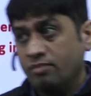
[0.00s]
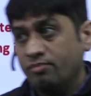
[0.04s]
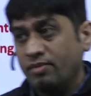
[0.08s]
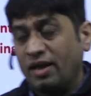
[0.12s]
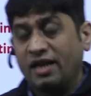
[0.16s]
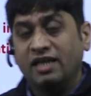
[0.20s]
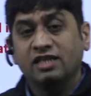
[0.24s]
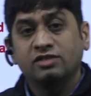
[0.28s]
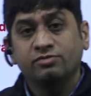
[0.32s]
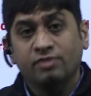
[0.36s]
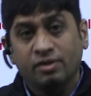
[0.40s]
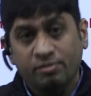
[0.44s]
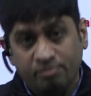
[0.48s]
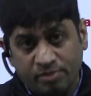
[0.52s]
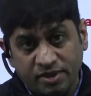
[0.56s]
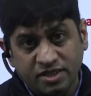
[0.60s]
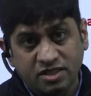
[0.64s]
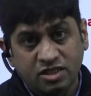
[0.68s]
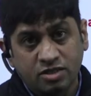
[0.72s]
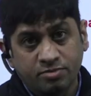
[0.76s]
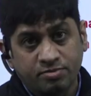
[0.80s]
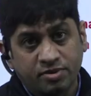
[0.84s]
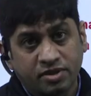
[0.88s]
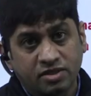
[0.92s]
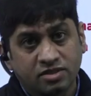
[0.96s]
management
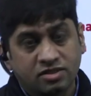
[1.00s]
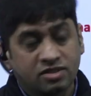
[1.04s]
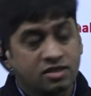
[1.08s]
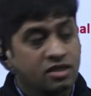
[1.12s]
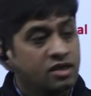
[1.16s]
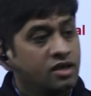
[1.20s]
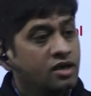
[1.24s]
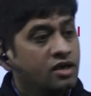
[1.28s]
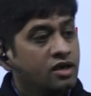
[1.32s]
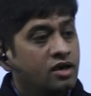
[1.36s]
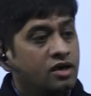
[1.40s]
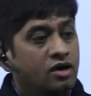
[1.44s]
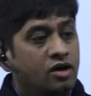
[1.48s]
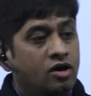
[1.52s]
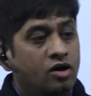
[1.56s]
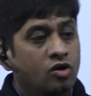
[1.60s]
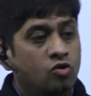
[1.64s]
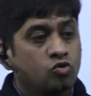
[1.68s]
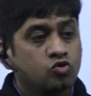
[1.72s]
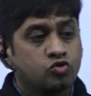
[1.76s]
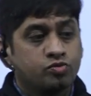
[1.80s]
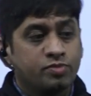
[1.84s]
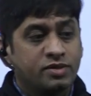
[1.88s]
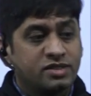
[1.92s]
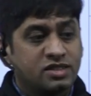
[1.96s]
principles.
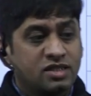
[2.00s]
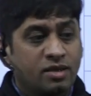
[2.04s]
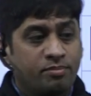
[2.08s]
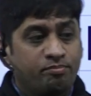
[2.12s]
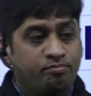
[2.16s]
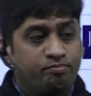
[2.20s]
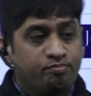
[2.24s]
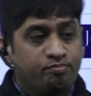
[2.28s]
Usme se